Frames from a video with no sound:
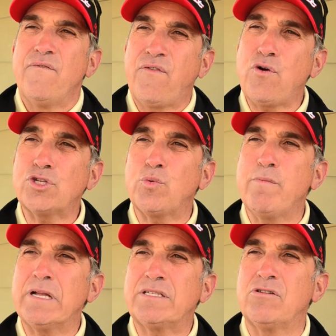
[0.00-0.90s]
First, we
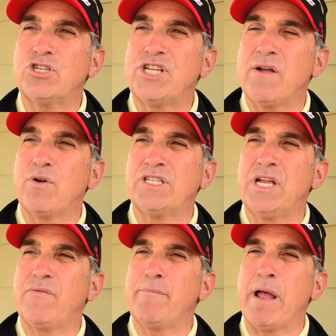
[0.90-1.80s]
must understand what is
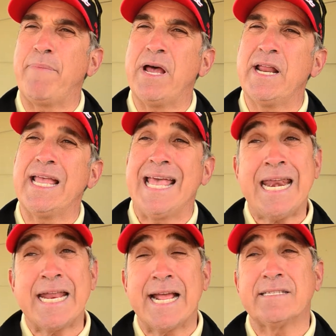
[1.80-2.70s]
different about putting and,
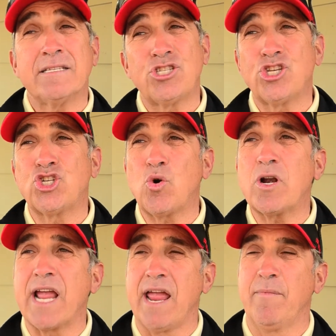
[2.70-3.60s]
in essence, the
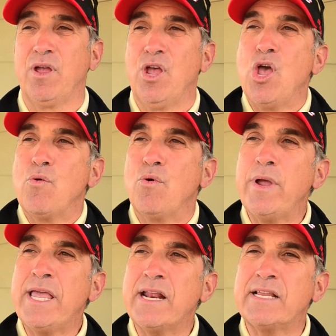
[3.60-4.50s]
short game. When
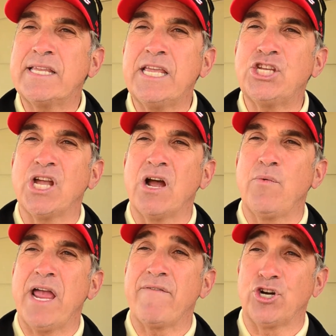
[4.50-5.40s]
we hit a tee shot,
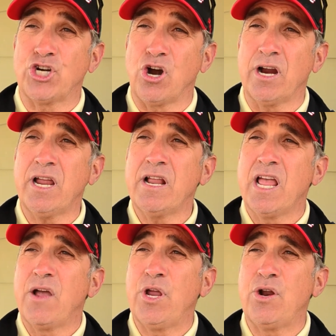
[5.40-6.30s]
we have our target
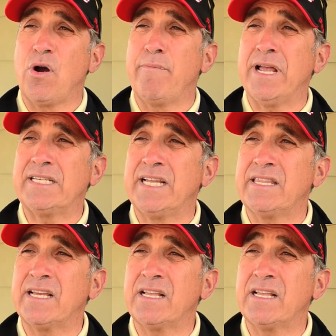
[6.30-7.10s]
and we do our best to hit the